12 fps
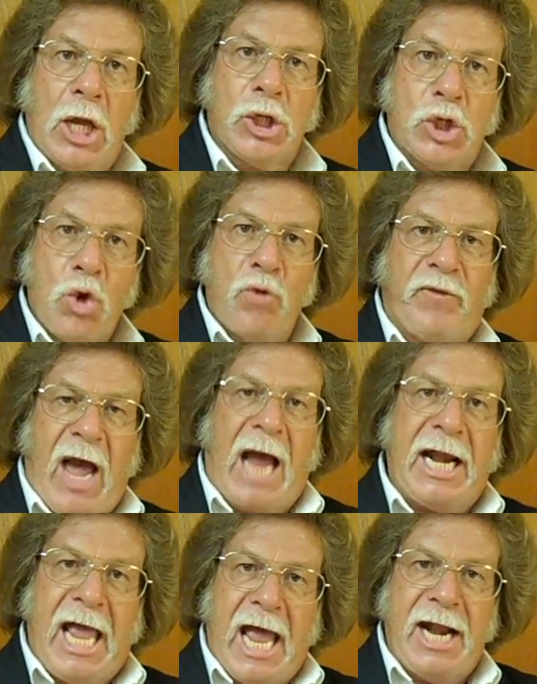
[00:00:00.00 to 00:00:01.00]
You've
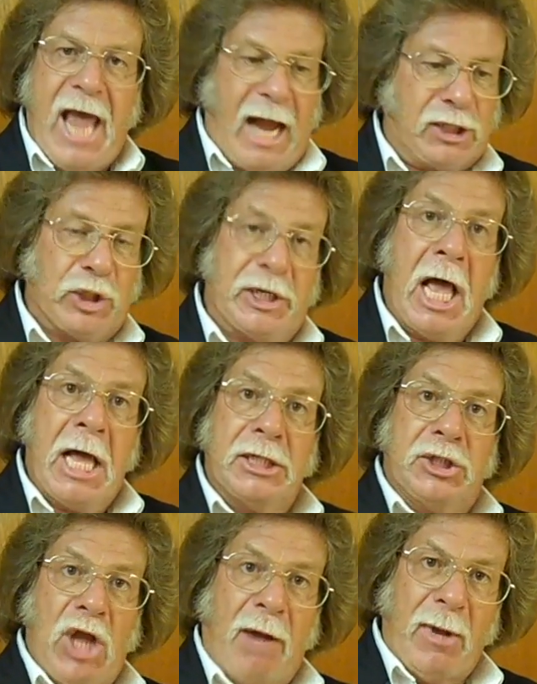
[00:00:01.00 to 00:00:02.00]
got in action,
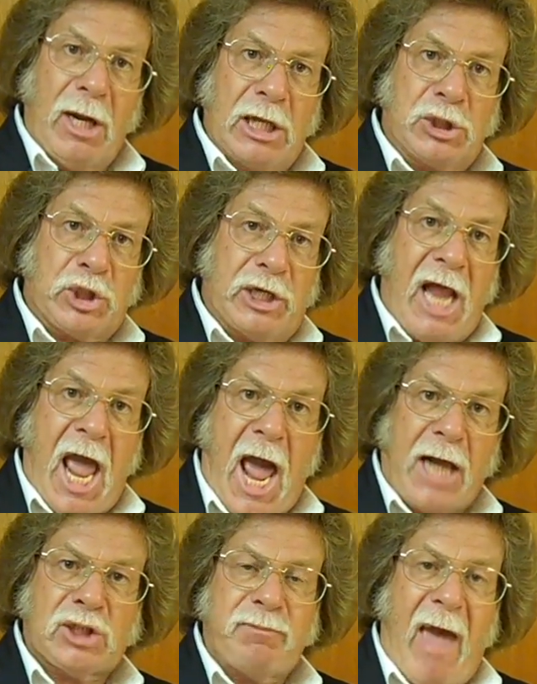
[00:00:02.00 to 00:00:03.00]
demolition,
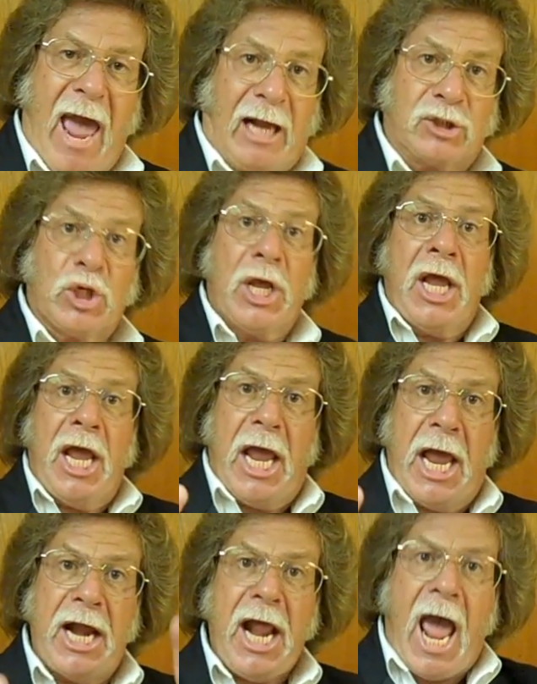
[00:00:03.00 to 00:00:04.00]
X Max.
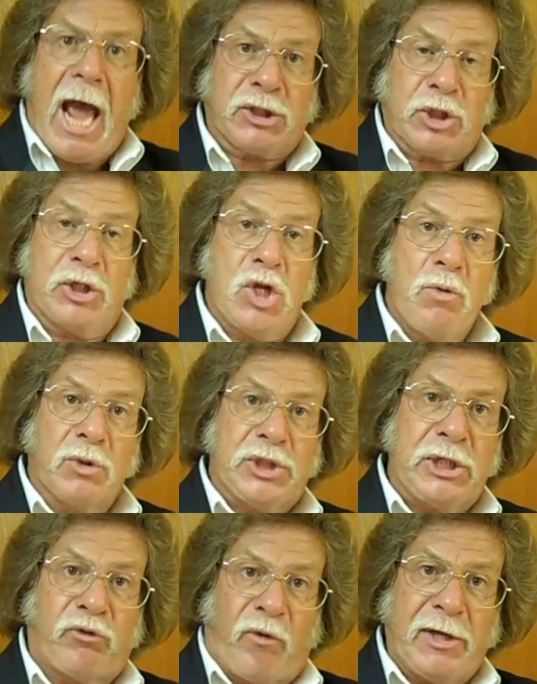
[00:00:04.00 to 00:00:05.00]
In action, you will
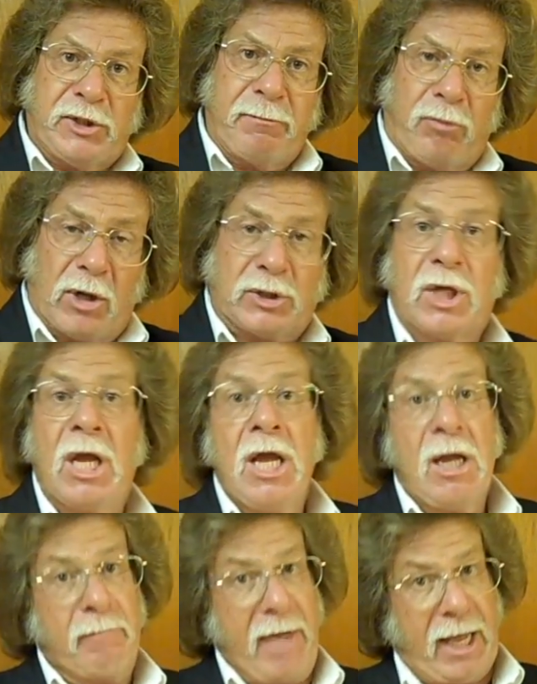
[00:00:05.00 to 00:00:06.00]
see Traci Brooks
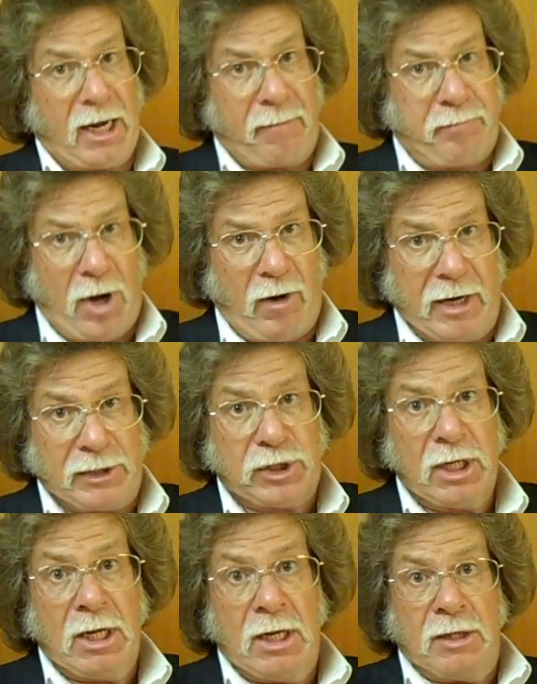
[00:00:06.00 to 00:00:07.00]
make an appearance.
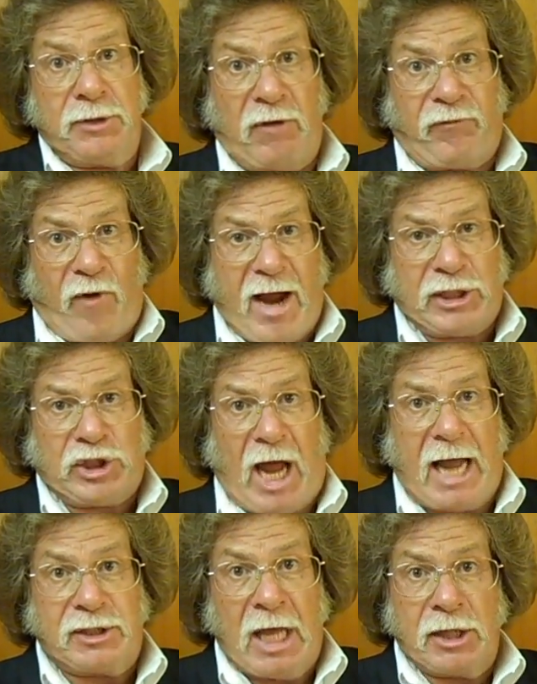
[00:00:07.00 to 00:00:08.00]
The
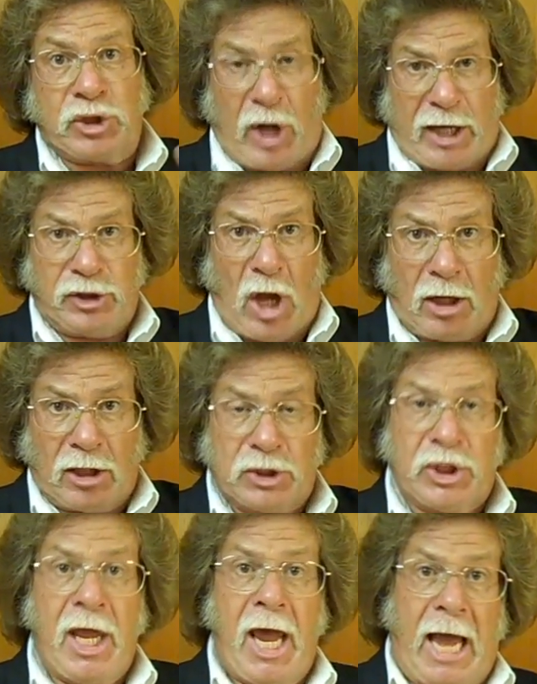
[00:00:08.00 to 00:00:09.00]
franchise, Shane
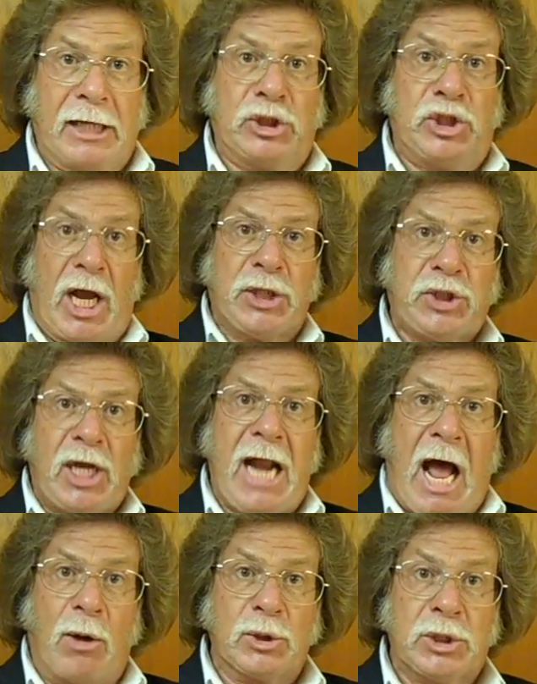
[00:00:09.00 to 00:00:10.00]
Douglas, and just
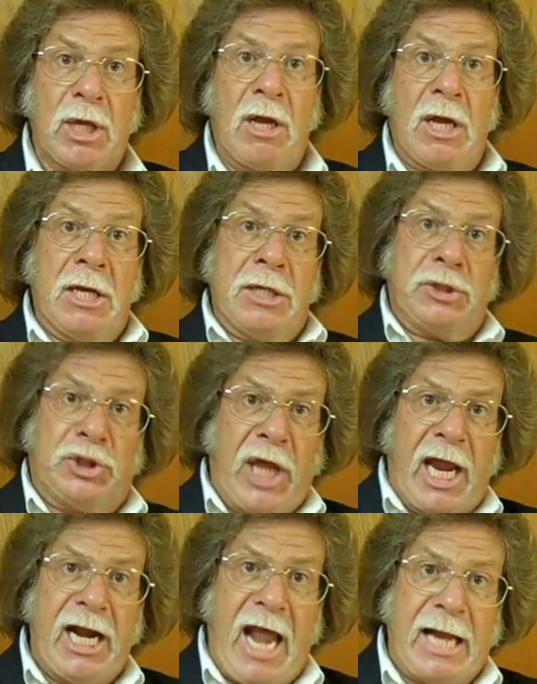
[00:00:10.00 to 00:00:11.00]
announced
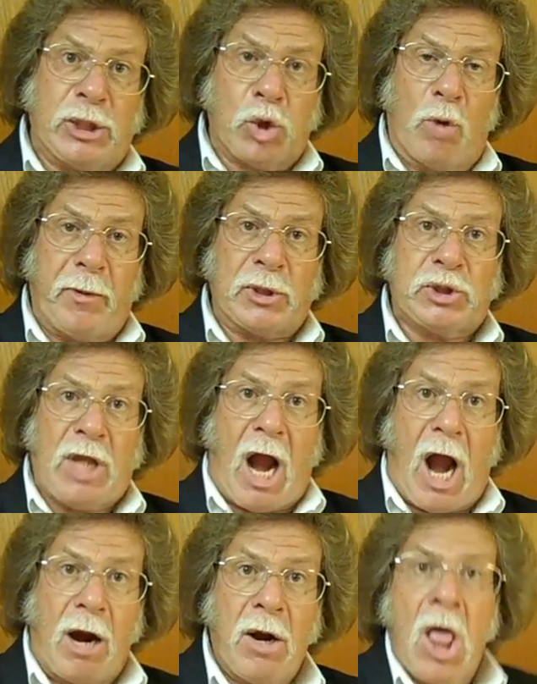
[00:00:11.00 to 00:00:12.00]
teenage
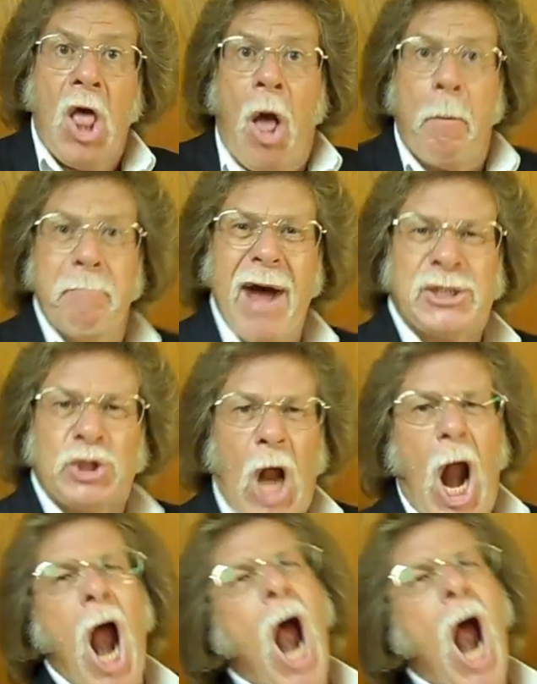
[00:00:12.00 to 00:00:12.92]
superstar, Mr.